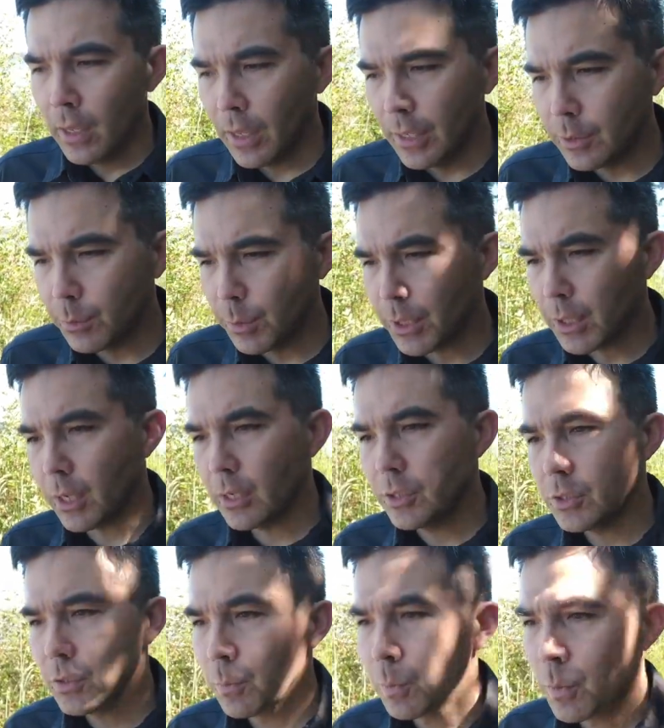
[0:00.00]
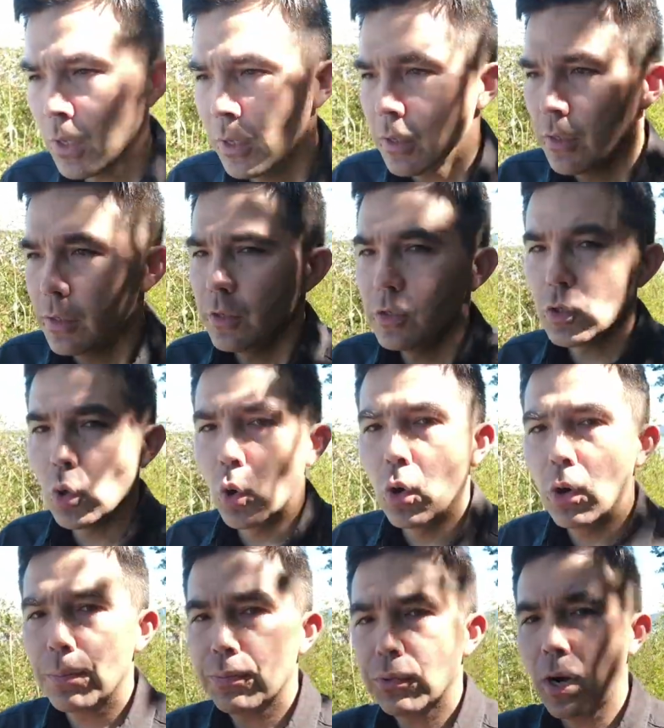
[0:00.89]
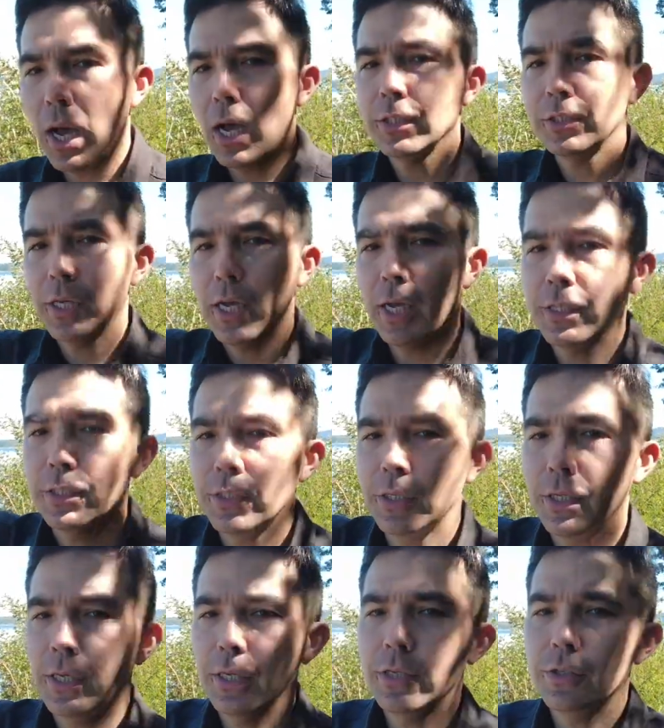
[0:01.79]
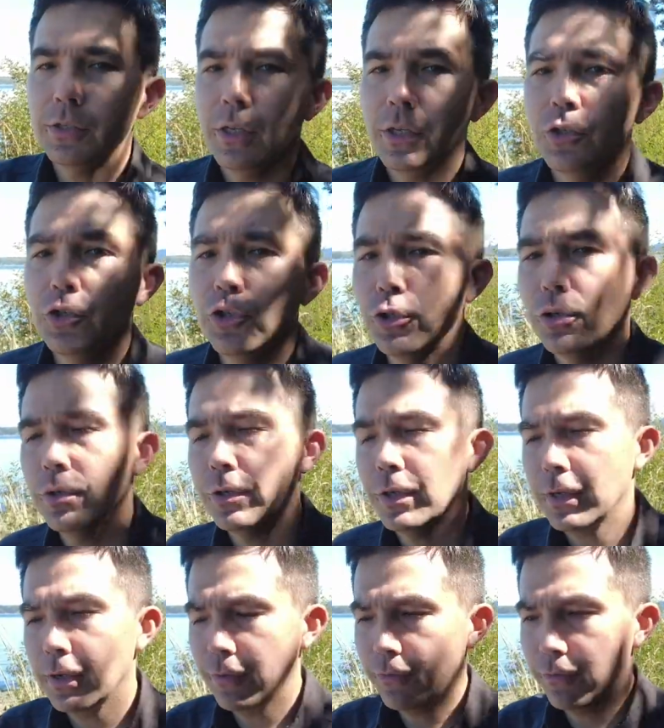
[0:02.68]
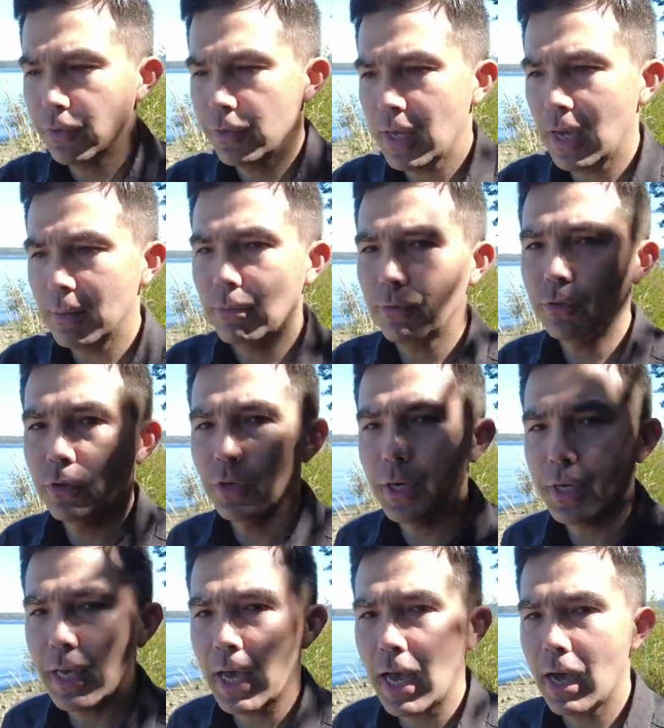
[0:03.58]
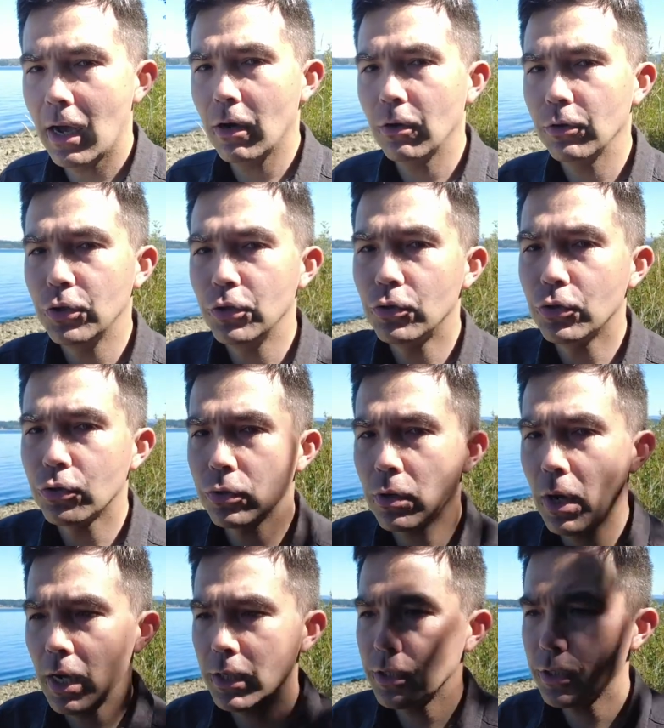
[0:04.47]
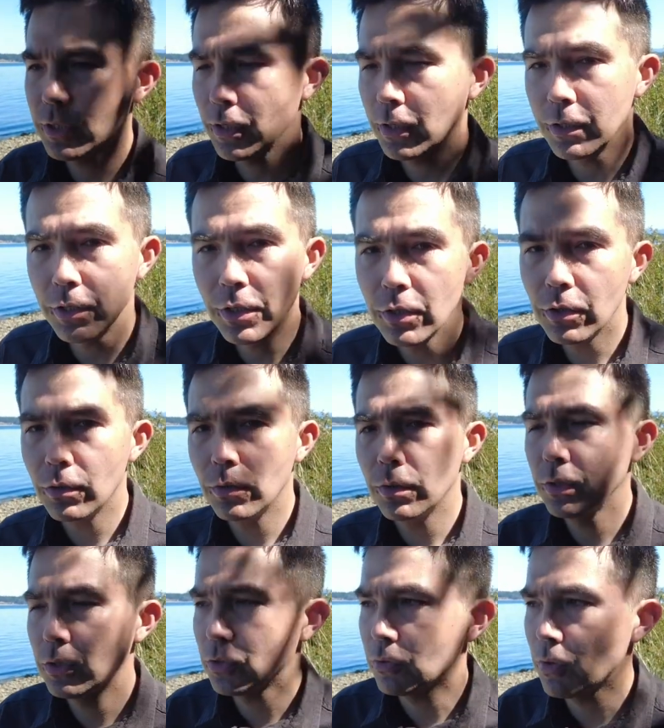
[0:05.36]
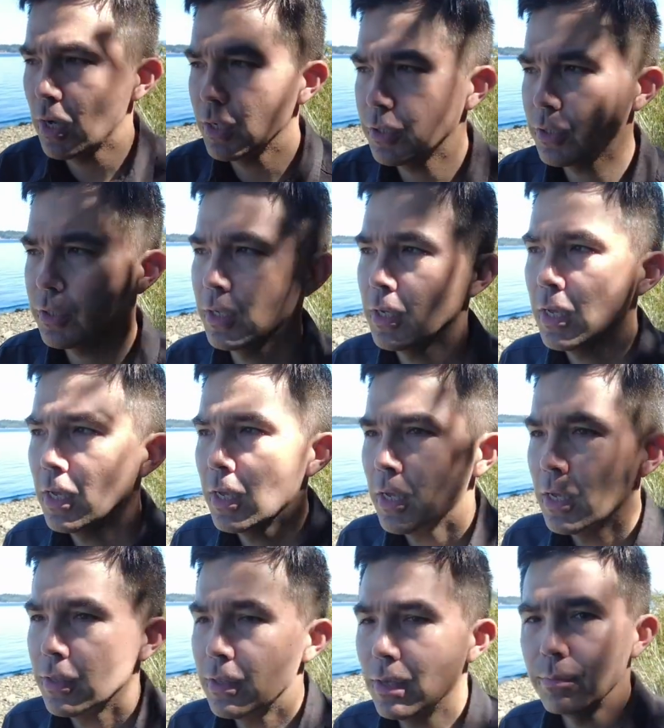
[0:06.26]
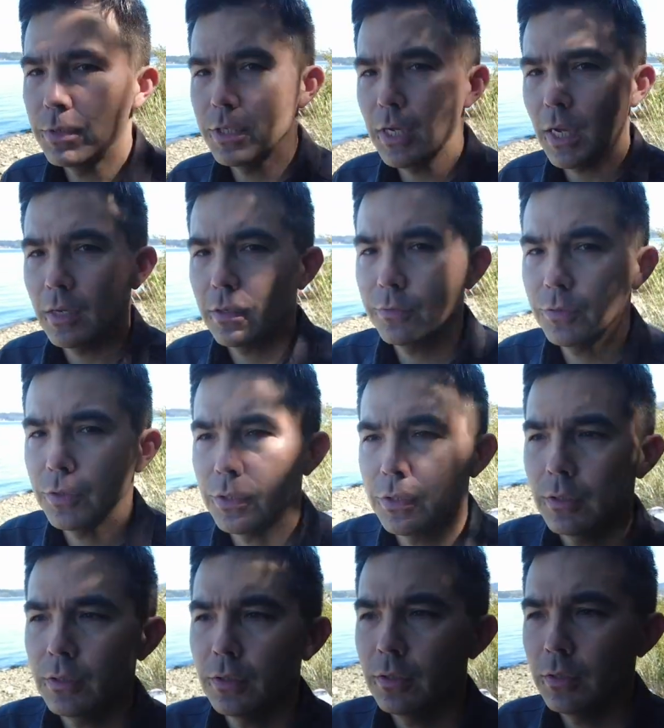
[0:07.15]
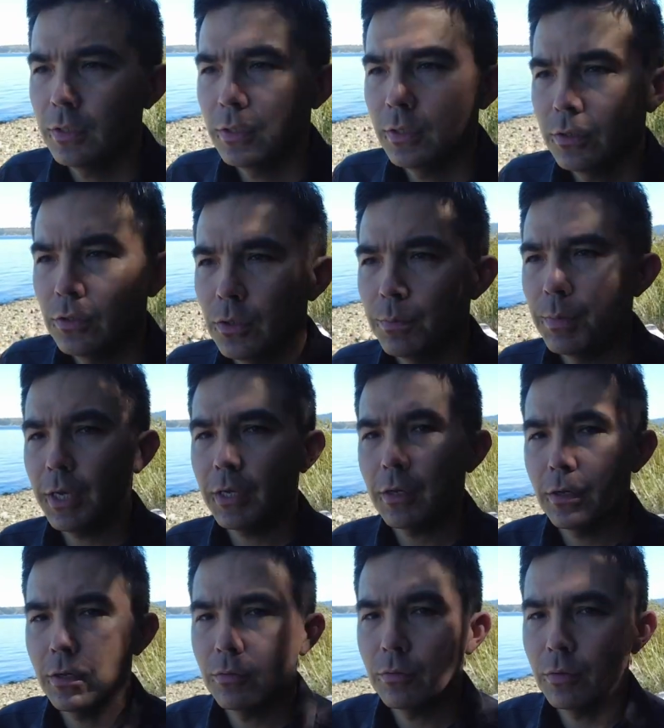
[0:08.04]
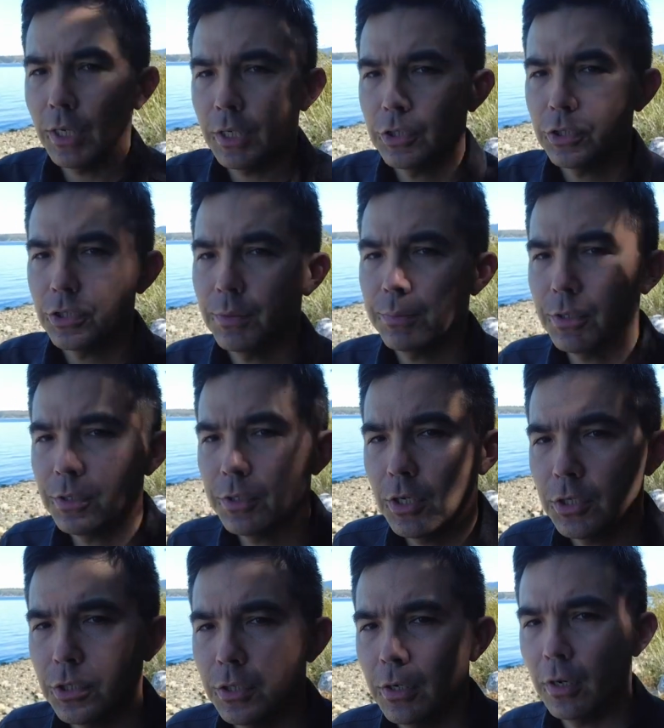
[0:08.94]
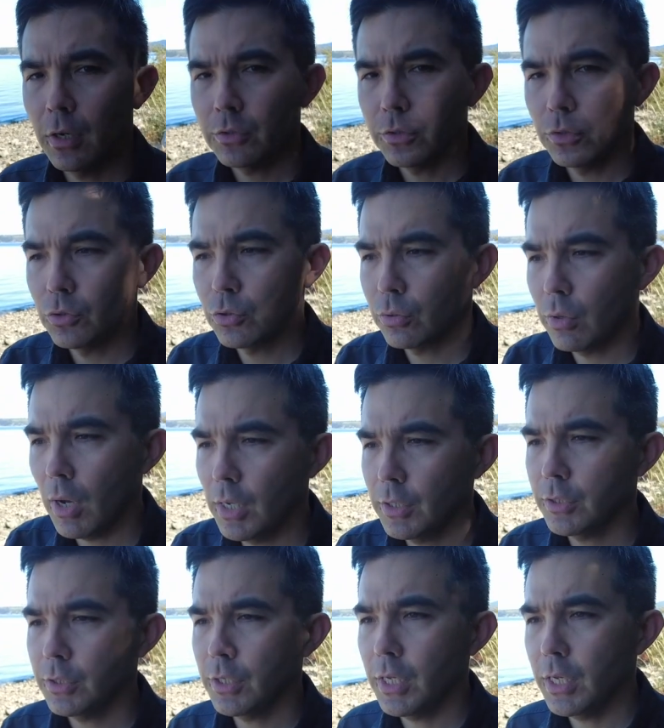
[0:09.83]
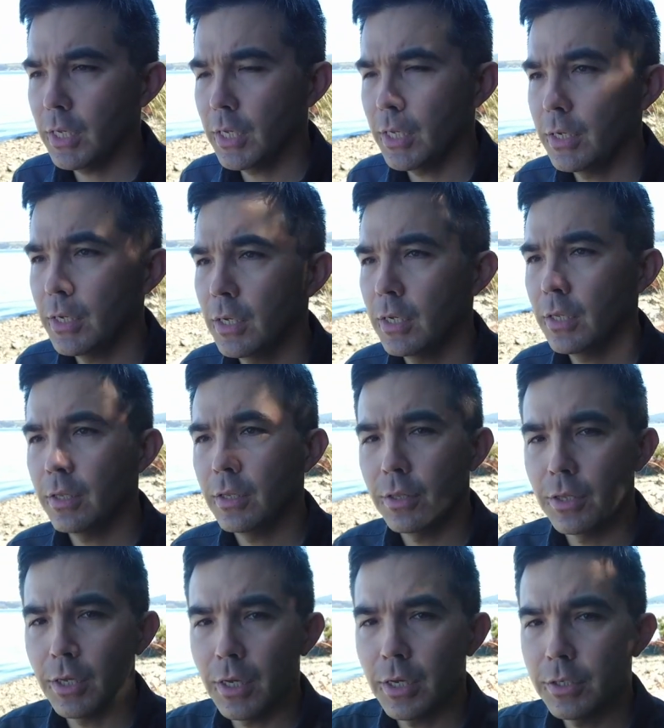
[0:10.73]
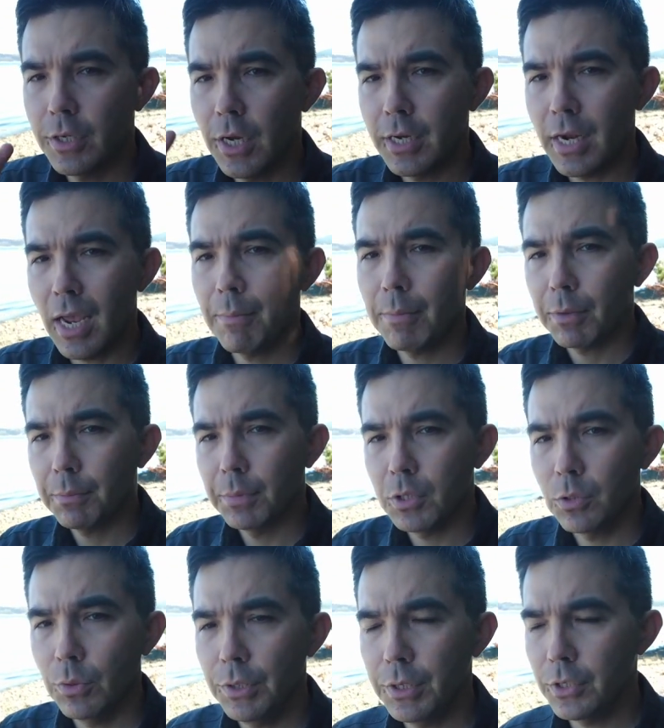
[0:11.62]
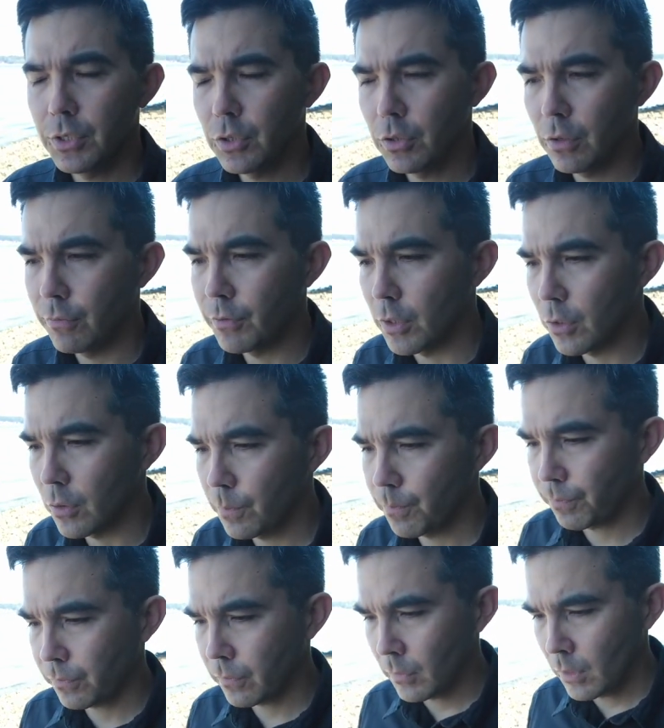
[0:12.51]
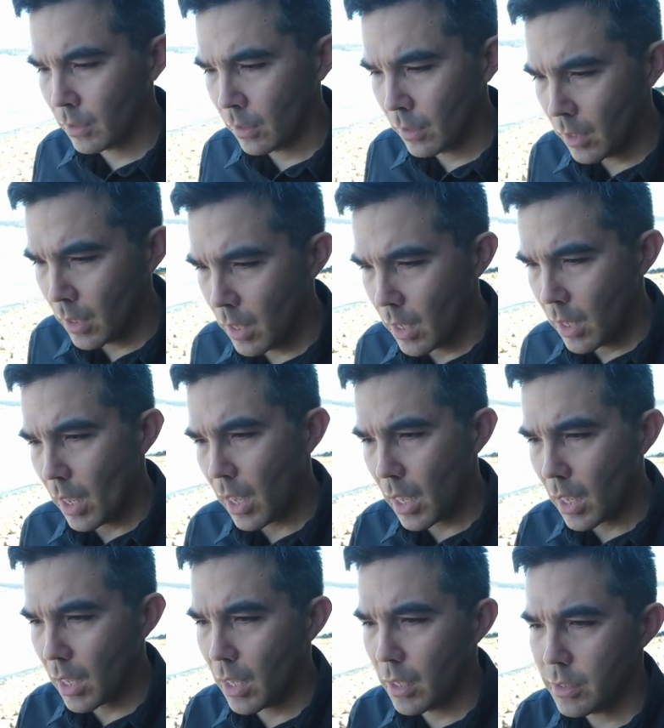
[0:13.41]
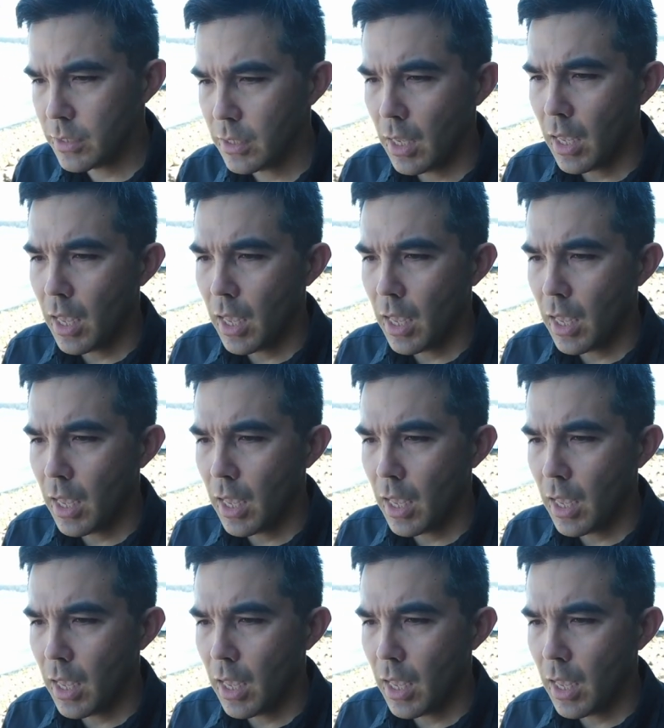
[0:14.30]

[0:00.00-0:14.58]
It's because this whole process is a journey for them of learning how to trust you, trust themselves to make a relationship decision and also trust in the dynamic between the two of you. And